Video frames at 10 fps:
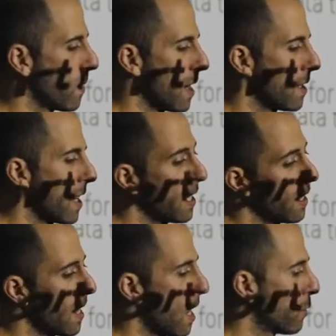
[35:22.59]
then
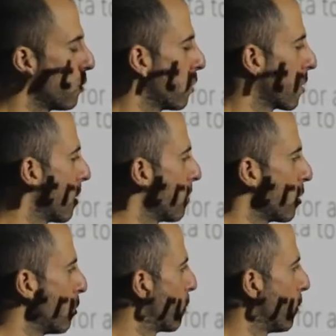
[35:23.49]
taking it out and doing something
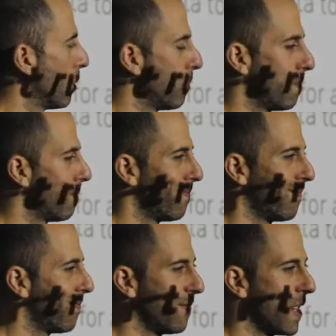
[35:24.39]
useful,
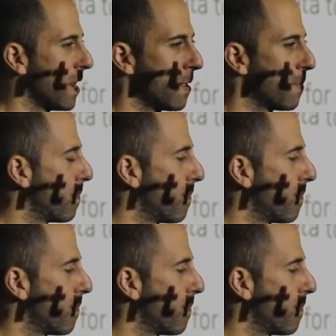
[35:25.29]
is